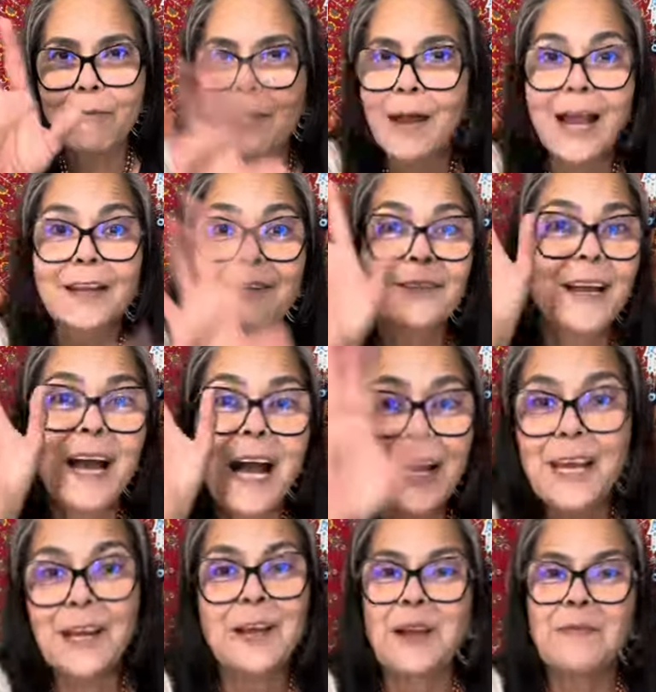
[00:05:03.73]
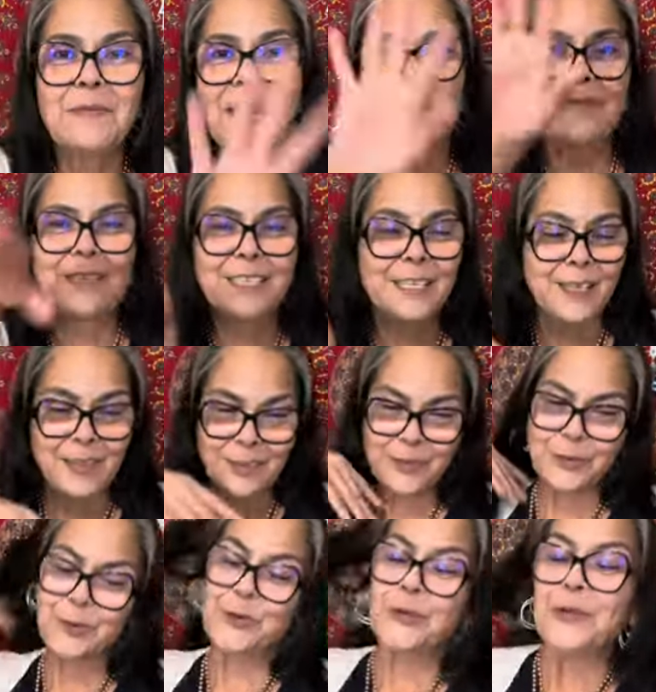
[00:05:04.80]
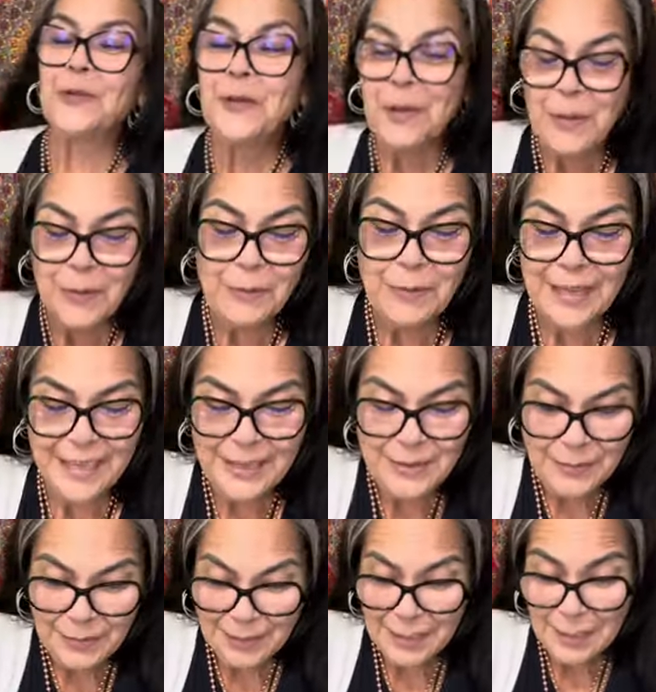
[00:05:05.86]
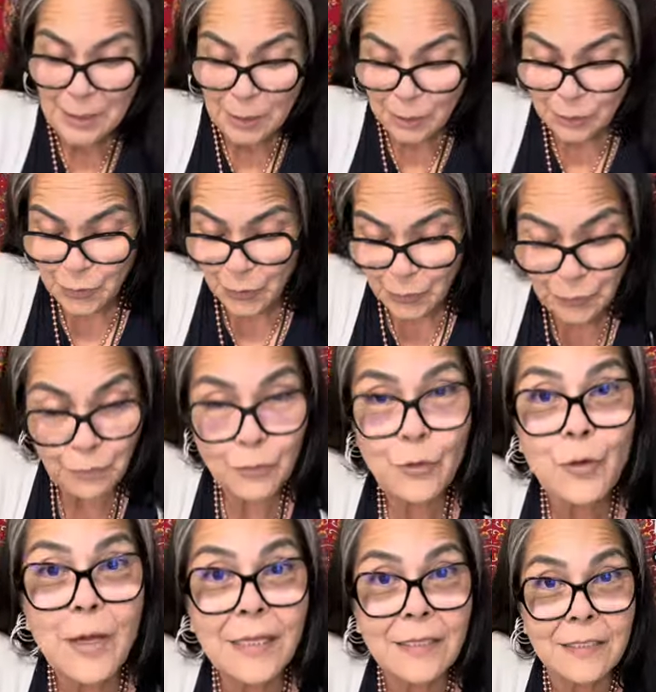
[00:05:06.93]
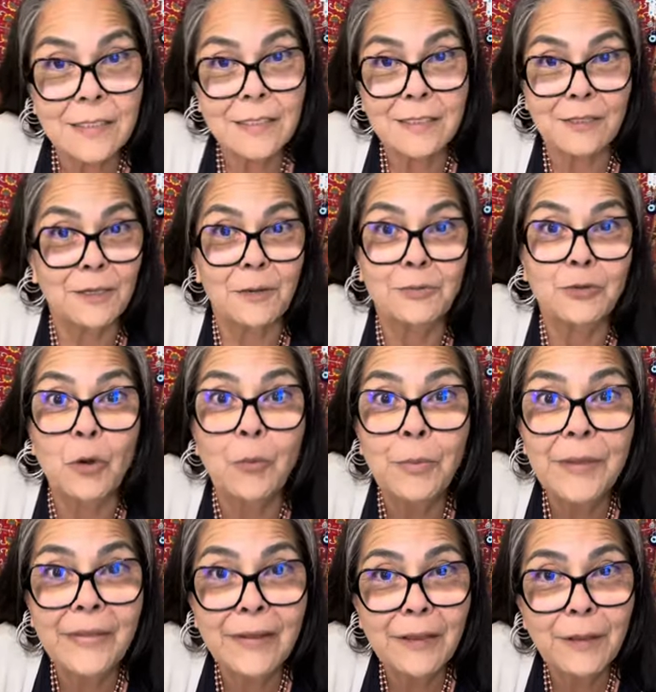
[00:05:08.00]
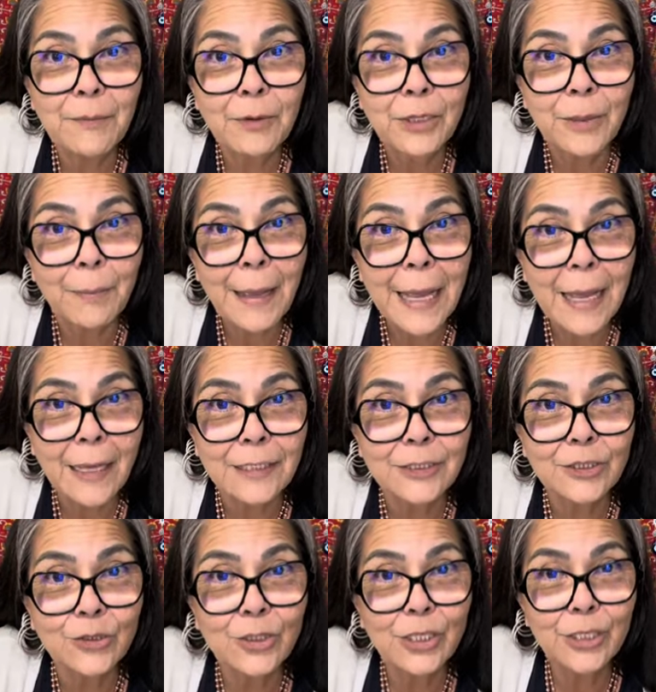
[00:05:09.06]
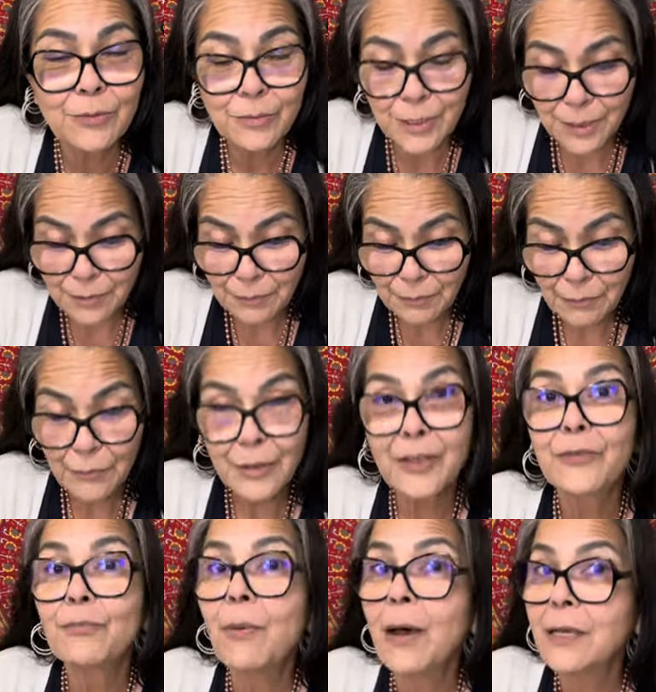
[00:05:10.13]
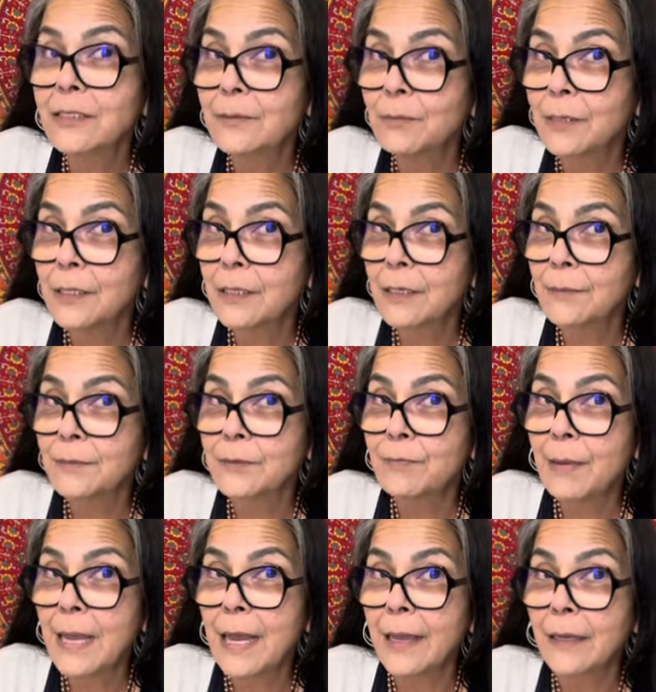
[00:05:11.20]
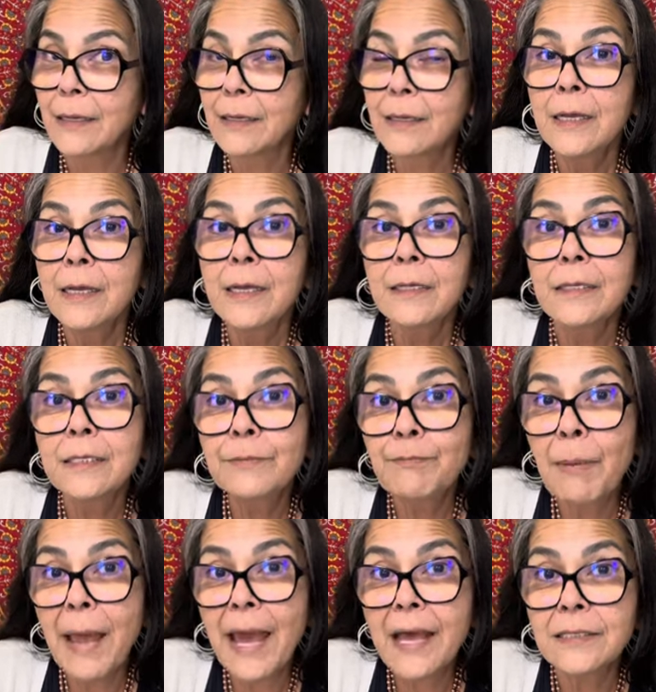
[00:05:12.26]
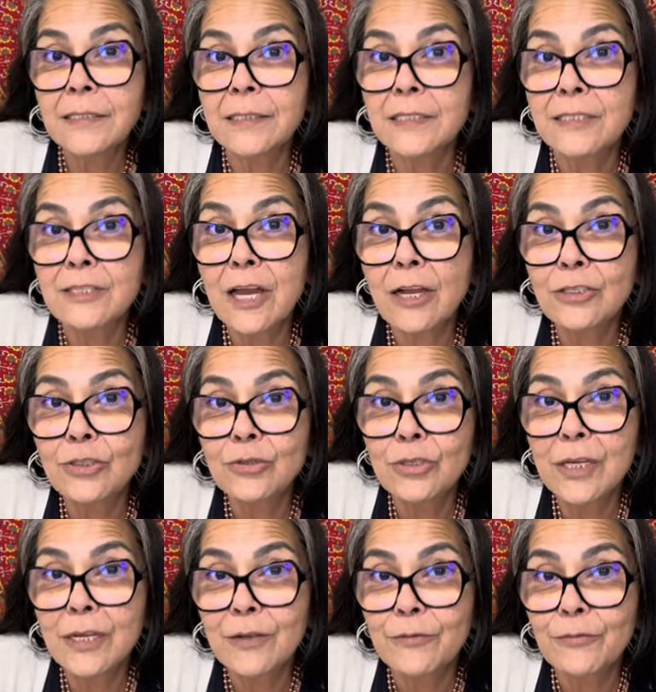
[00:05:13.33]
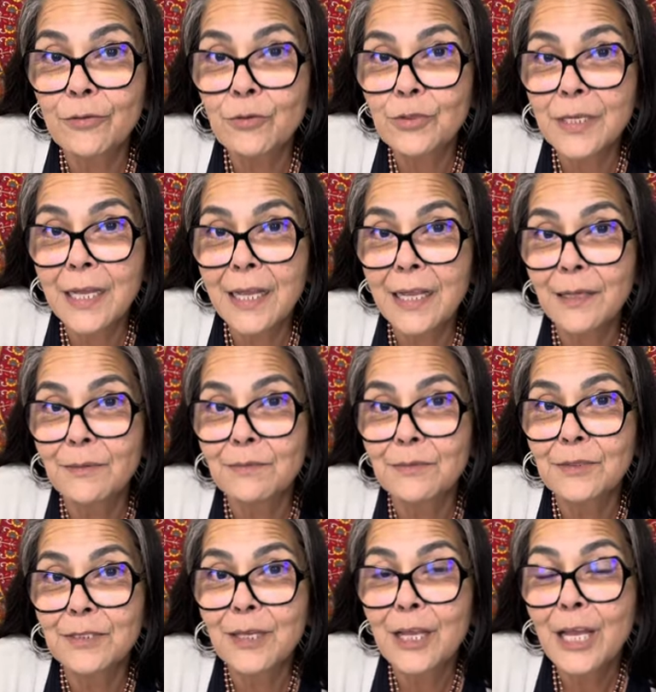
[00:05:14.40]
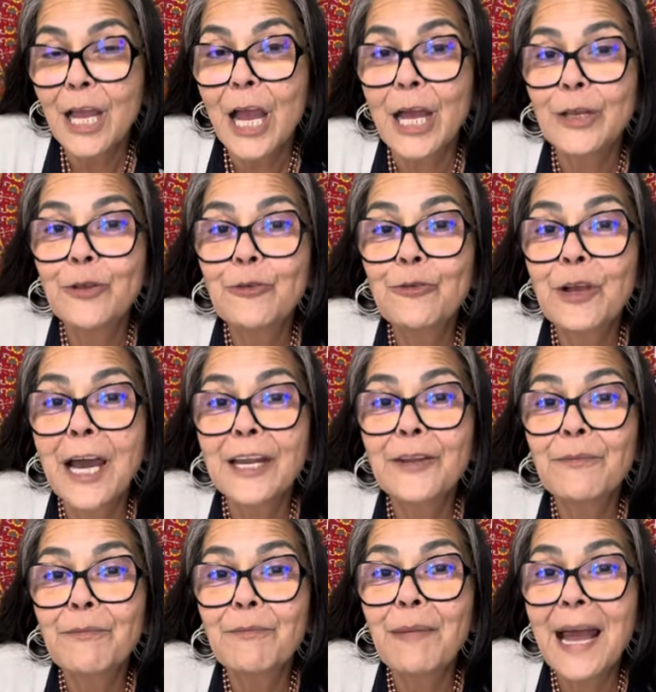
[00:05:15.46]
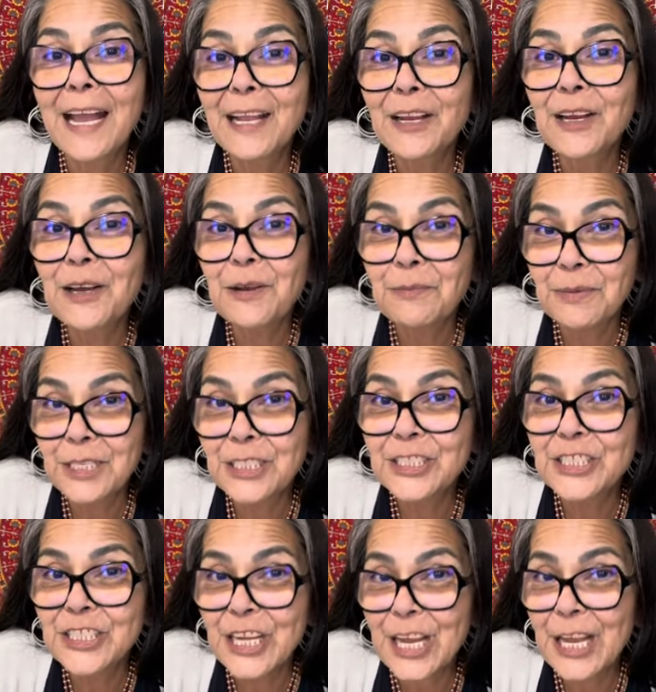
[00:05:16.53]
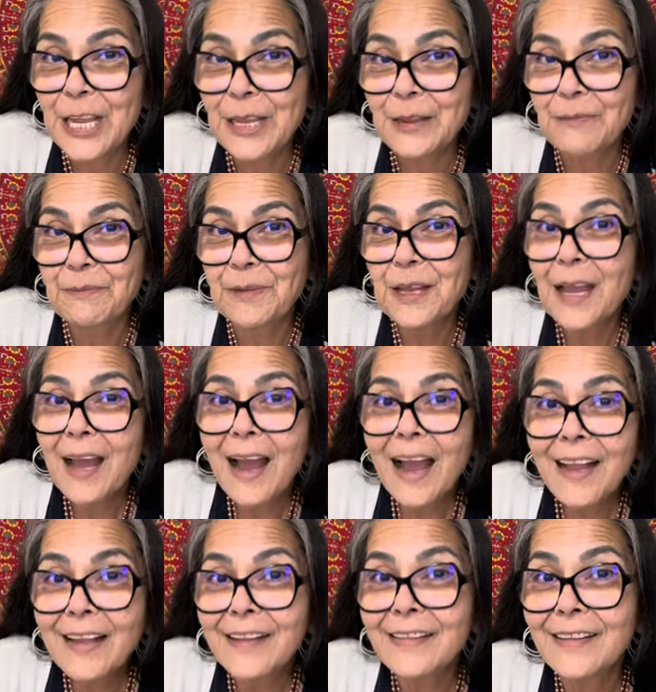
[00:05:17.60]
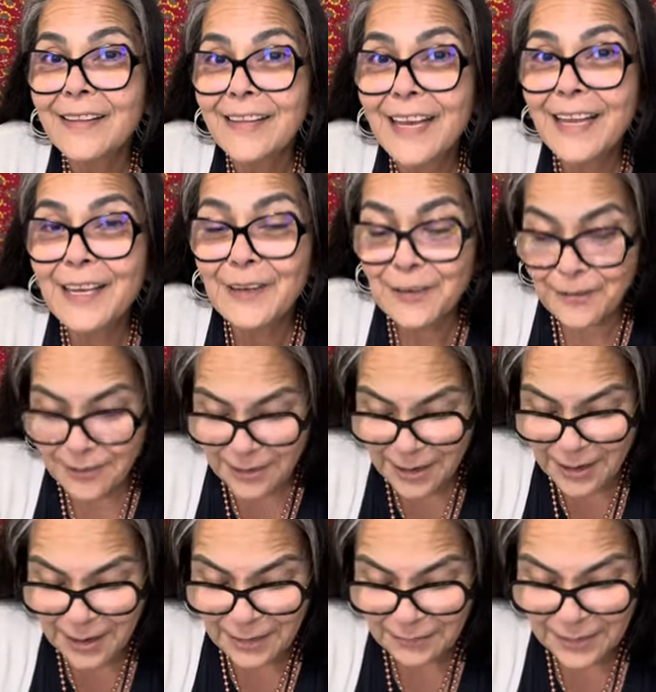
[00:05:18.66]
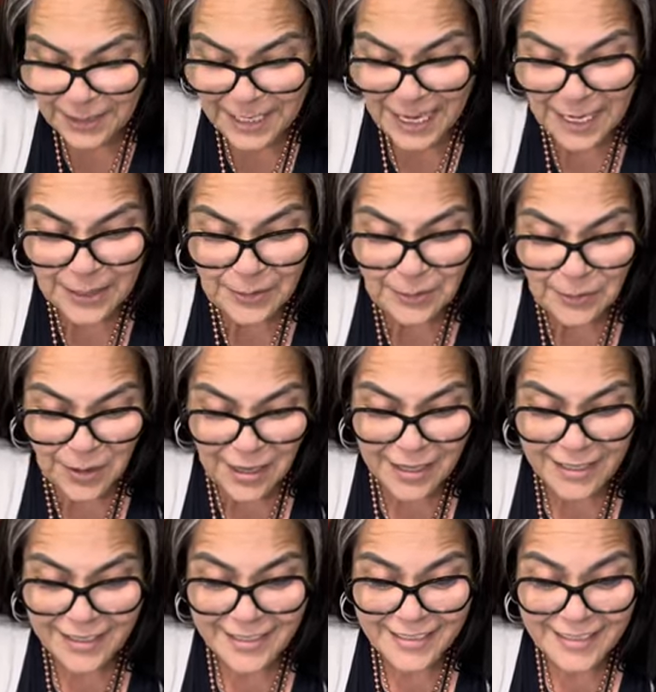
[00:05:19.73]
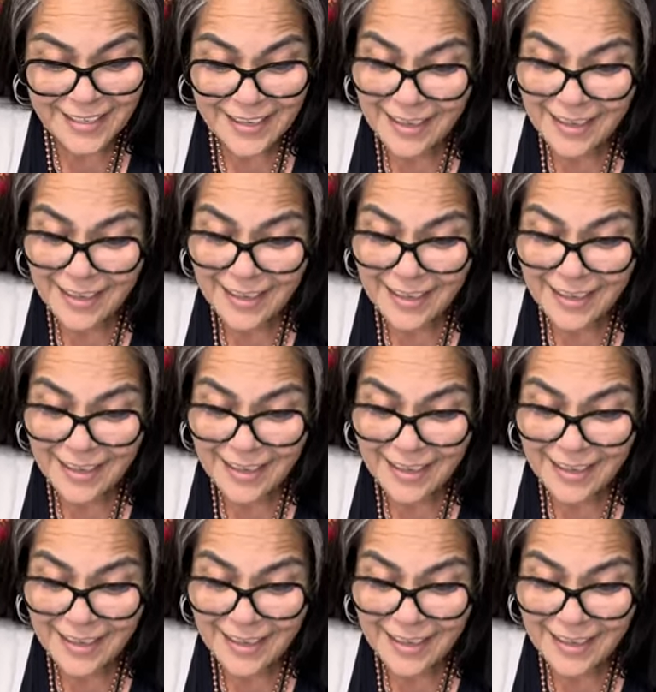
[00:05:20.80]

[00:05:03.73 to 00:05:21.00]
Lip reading: I gotta come live and tell you the story. But anyway, so you got the Six of Cups. Don't be thinking about the past. You hear me? It's possible it comes back. This past has knocked you down a few times. And you've gotten back up each time. I got the Nine of Wands.